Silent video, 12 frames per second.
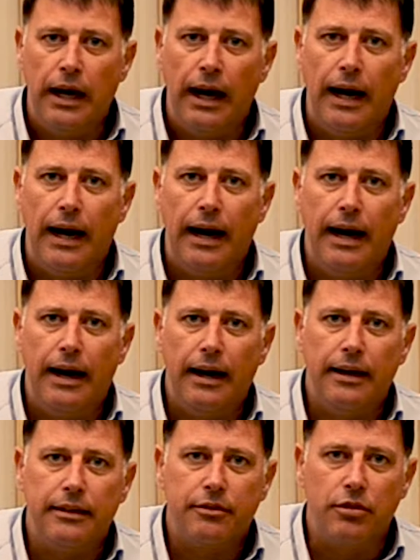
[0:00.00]

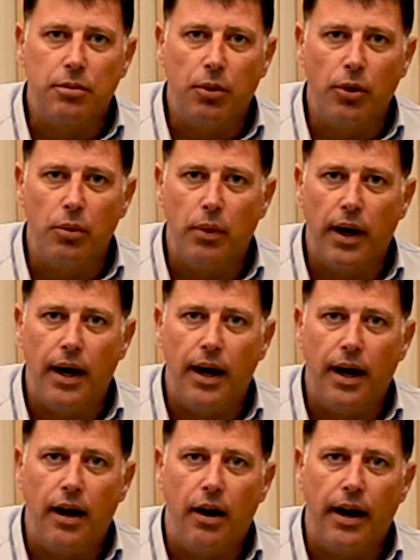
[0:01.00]
to the point
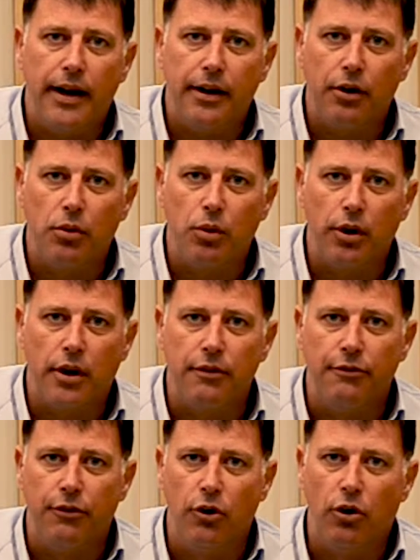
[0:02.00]
where I ended up
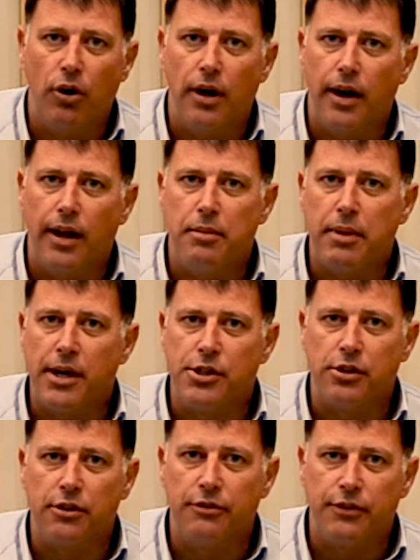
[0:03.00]
working for a
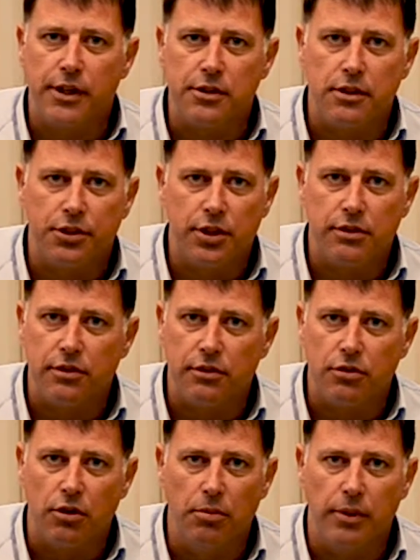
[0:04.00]
major freight
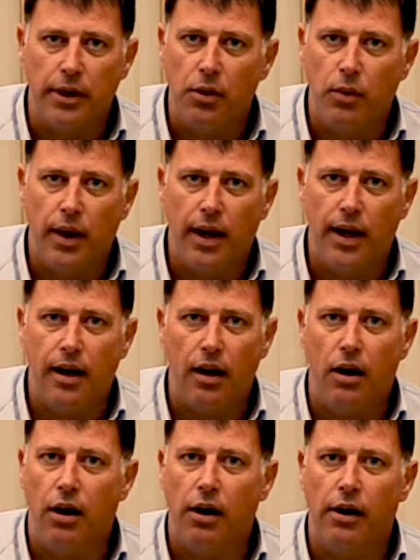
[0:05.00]
logistics company
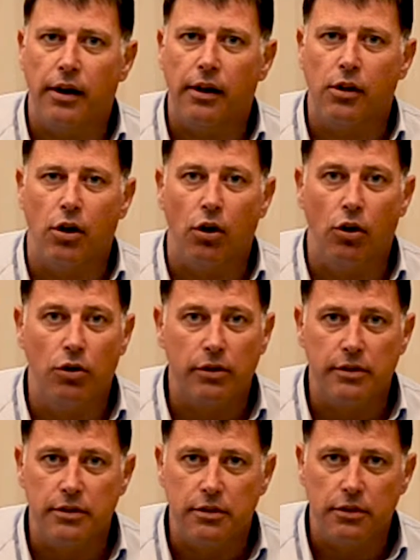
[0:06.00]
where I got
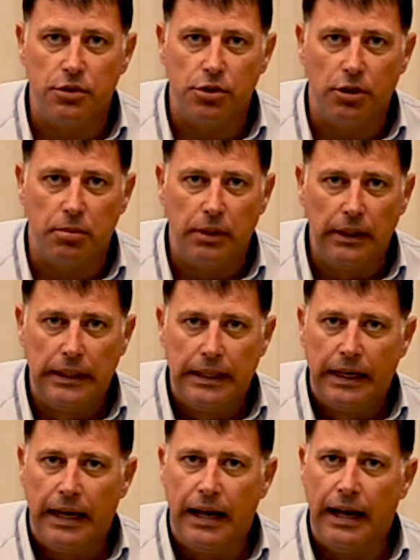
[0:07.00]
hooked into the job.
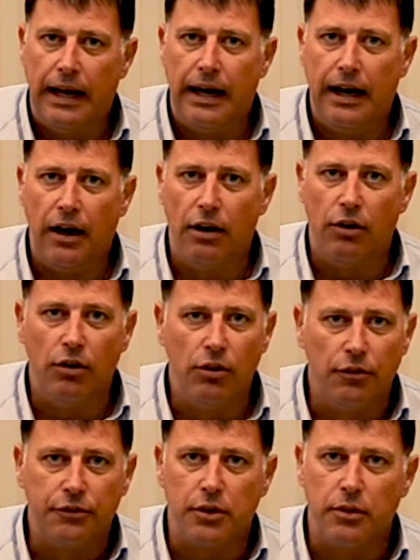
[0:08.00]
I
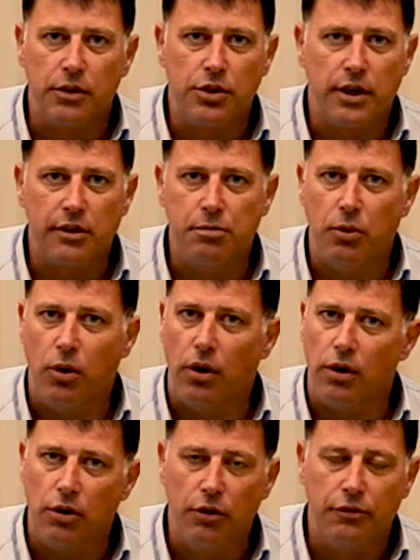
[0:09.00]
loved doing the
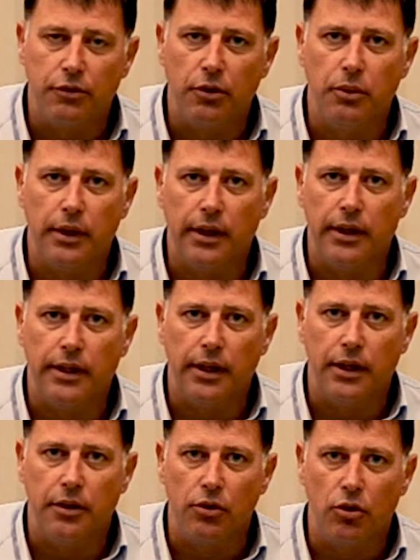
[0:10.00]
transport, I loved doing
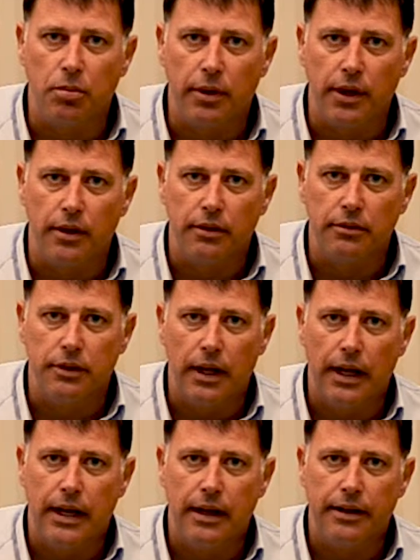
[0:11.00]
the European
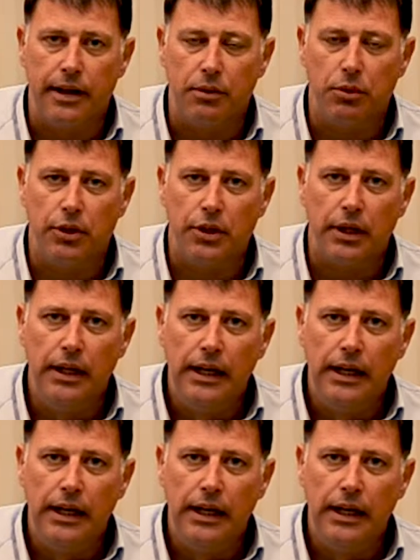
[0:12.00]
network,